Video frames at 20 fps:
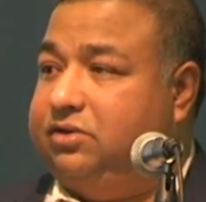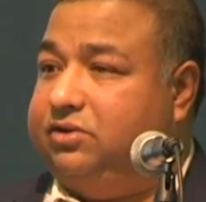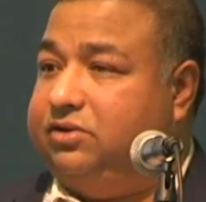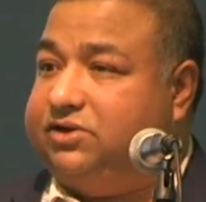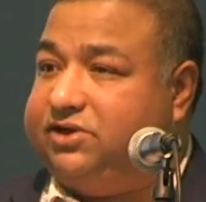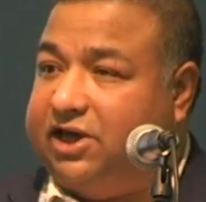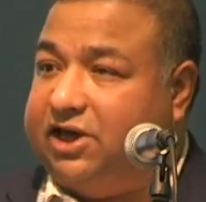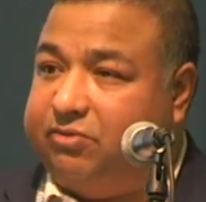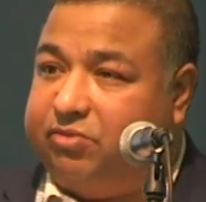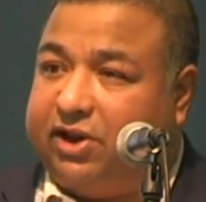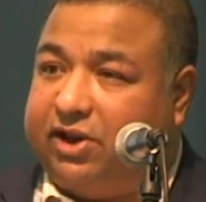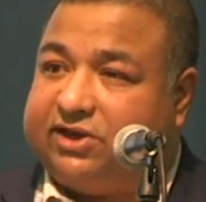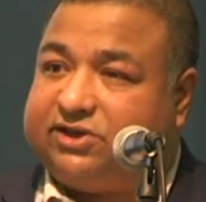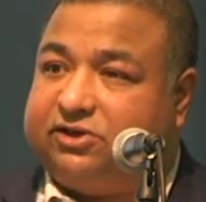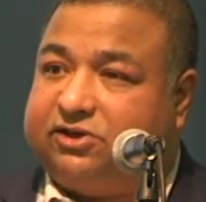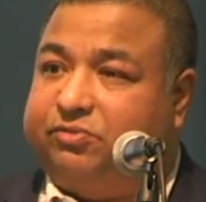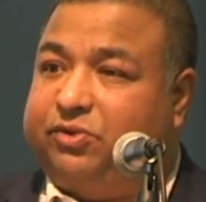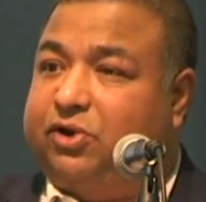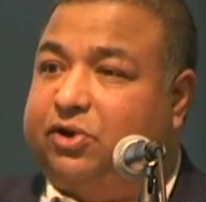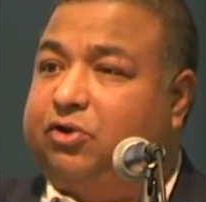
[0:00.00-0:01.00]
The table has
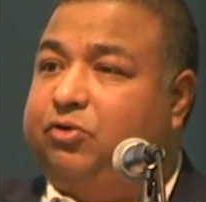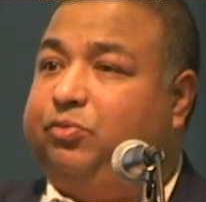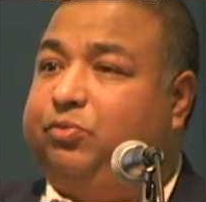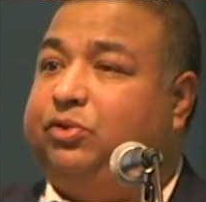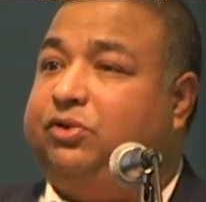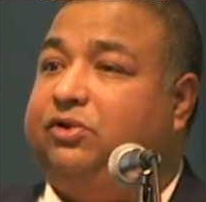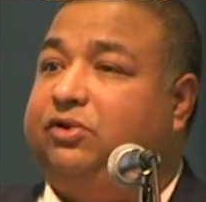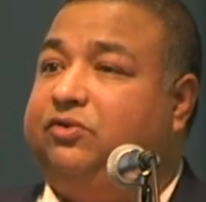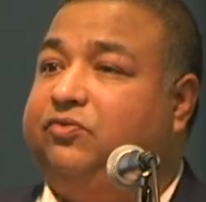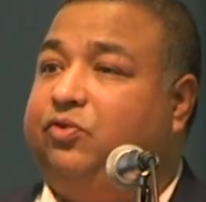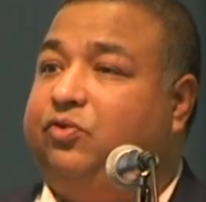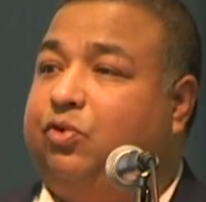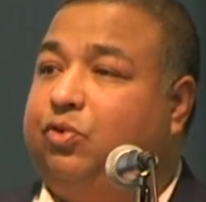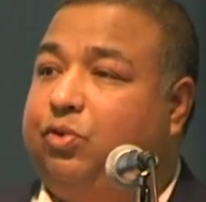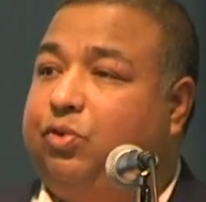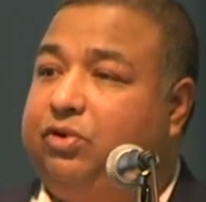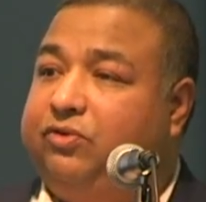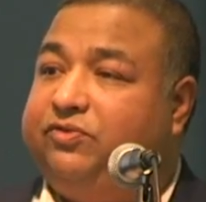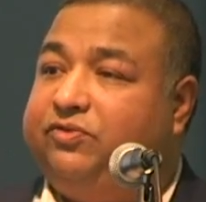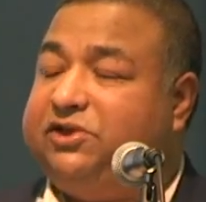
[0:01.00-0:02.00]
to be open for
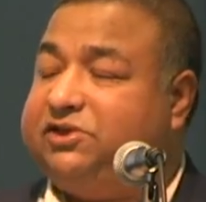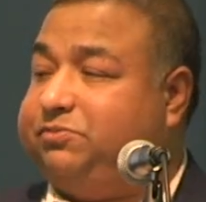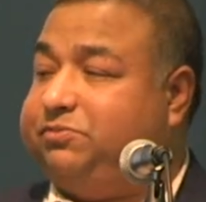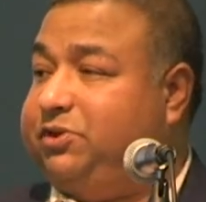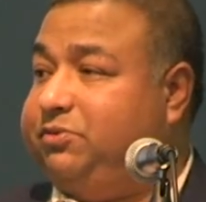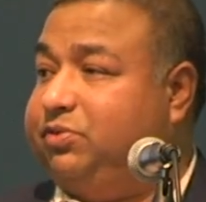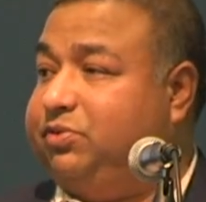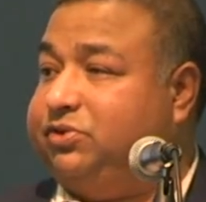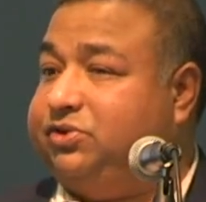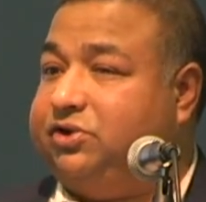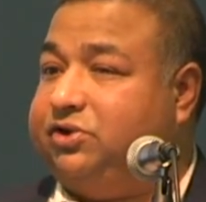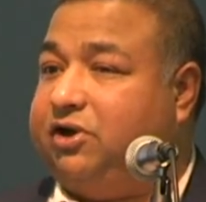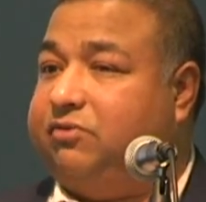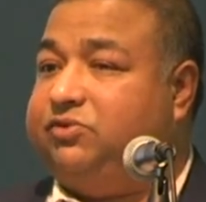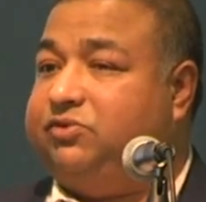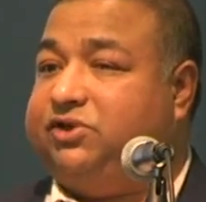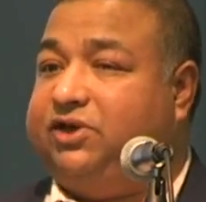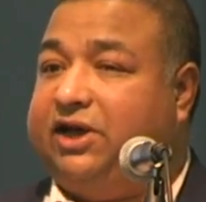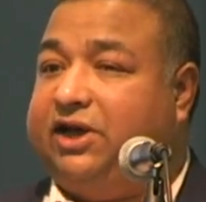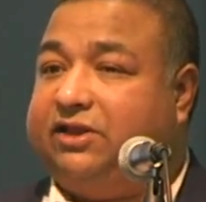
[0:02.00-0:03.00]
all of these people to
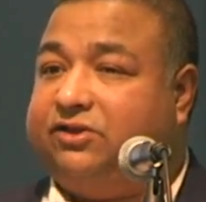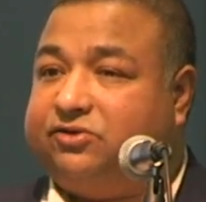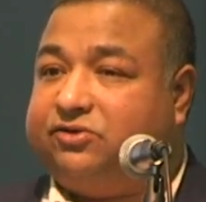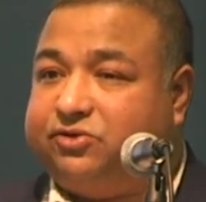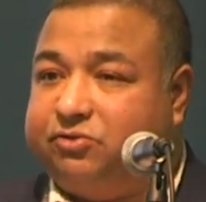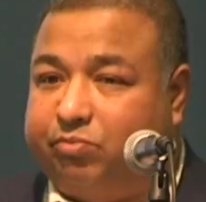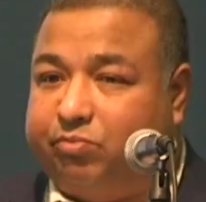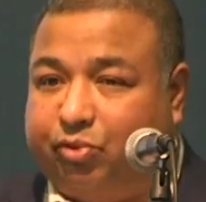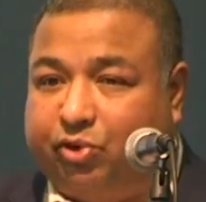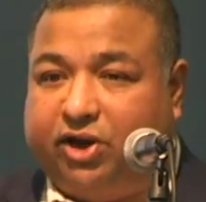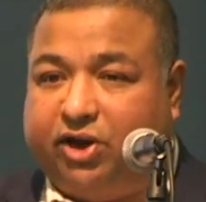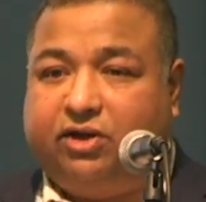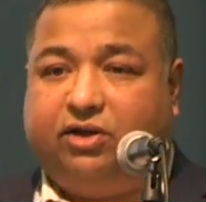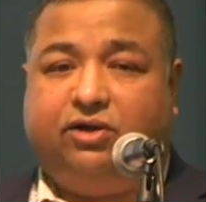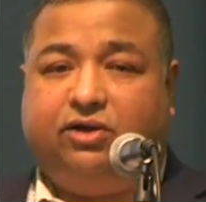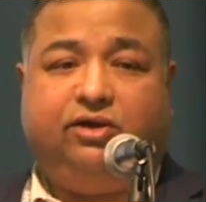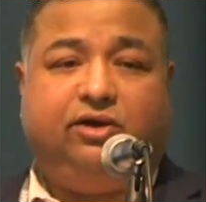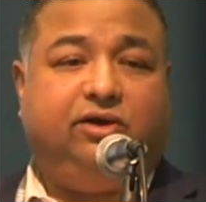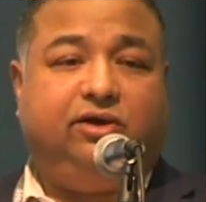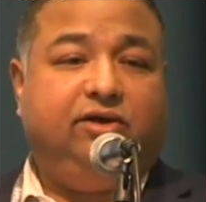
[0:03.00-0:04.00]
come together to
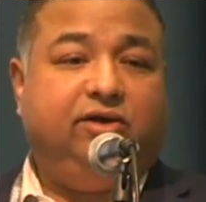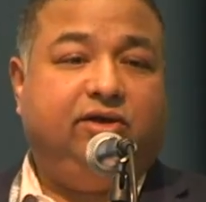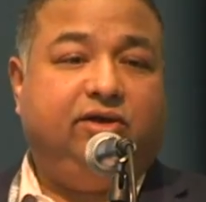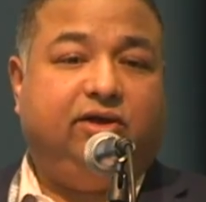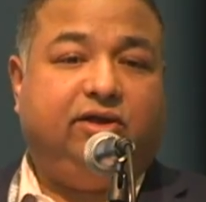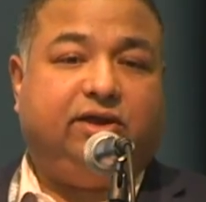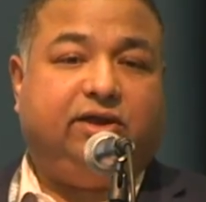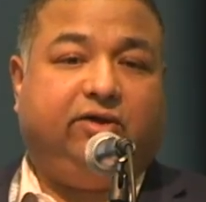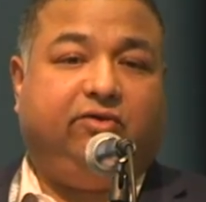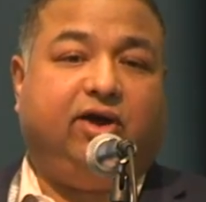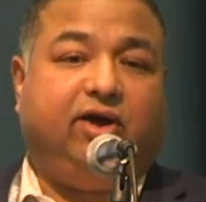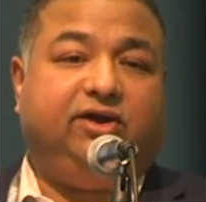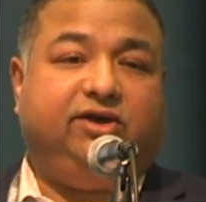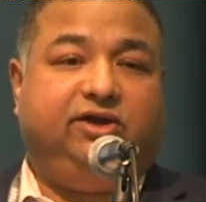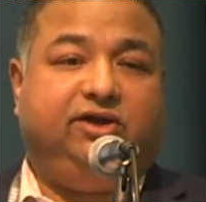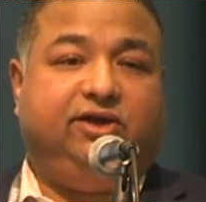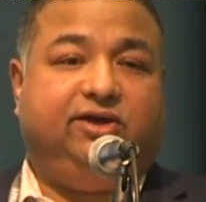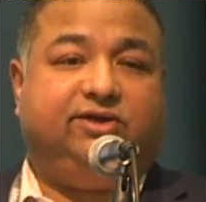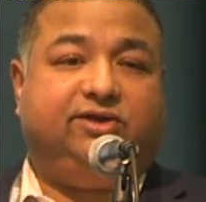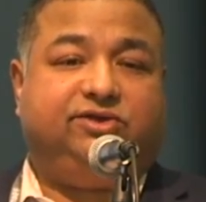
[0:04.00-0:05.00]
bring their
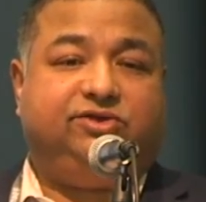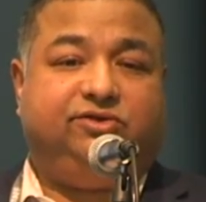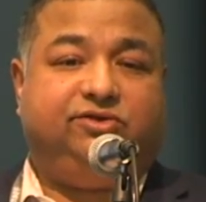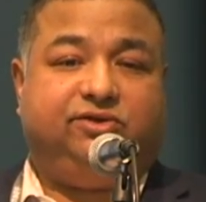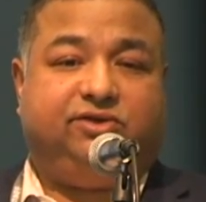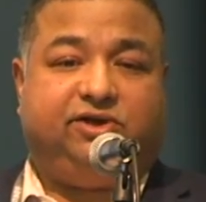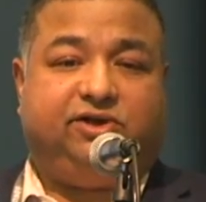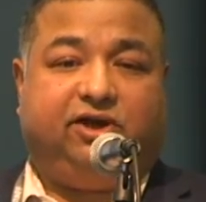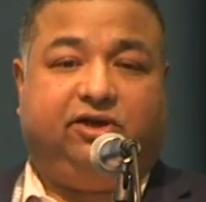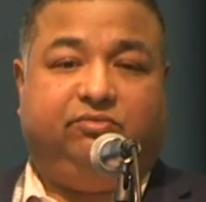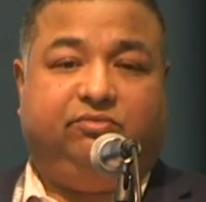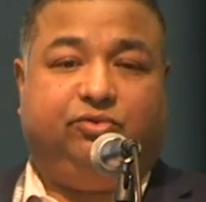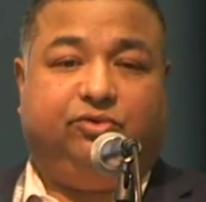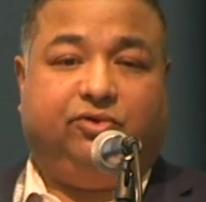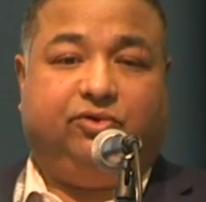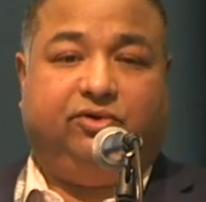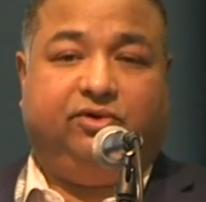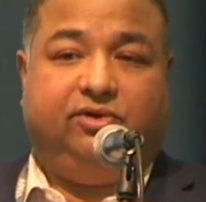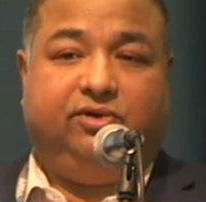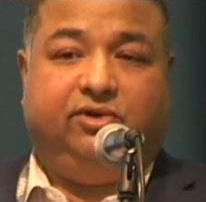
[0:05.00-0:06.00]
ideas to the
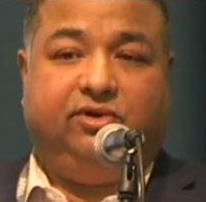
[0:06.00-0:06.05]
table.